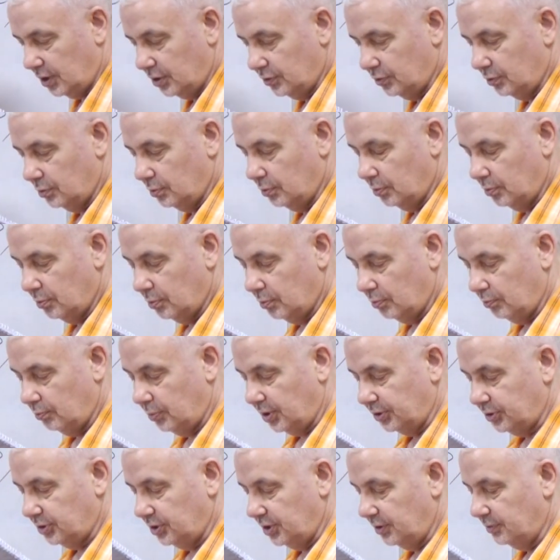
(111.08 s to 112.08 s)
value,
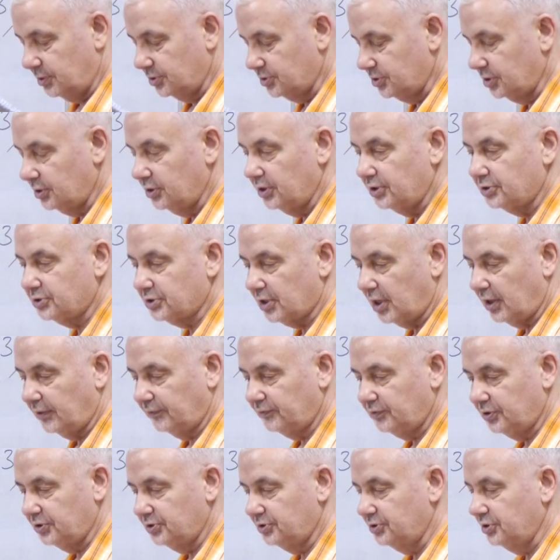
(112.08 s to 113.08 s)
but
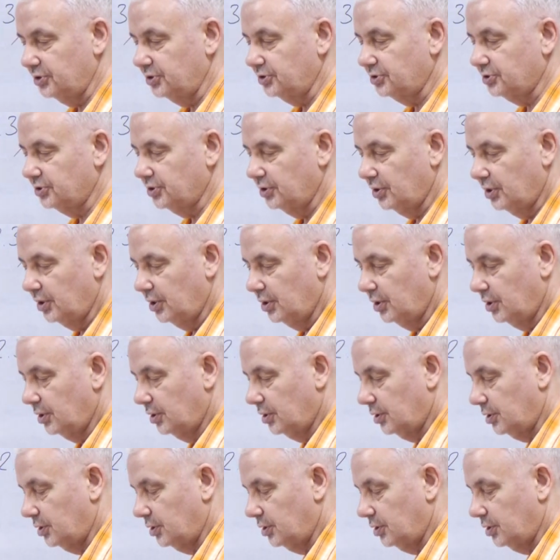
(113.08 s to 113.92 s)
nevertheless after this